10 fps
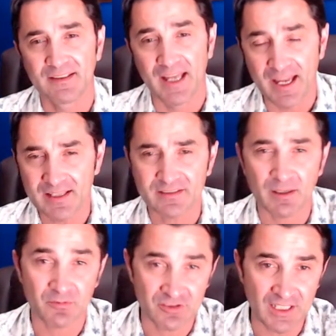and
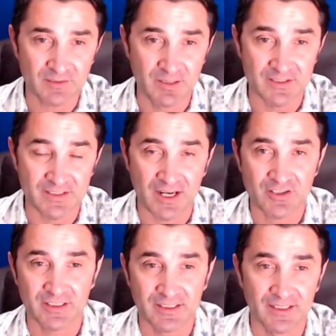some statements
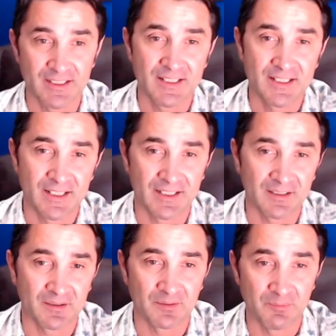actually
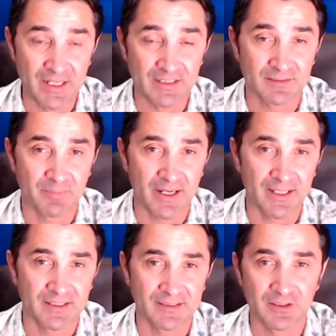uh, made
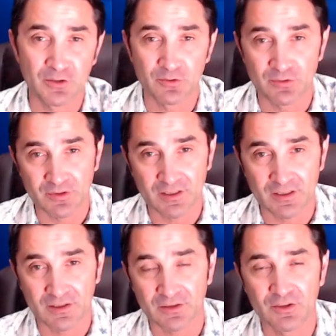by the U,
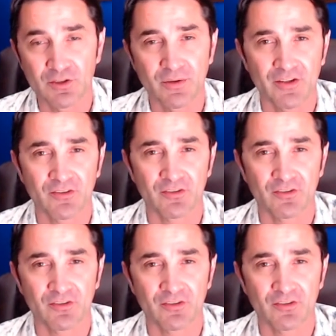U.S.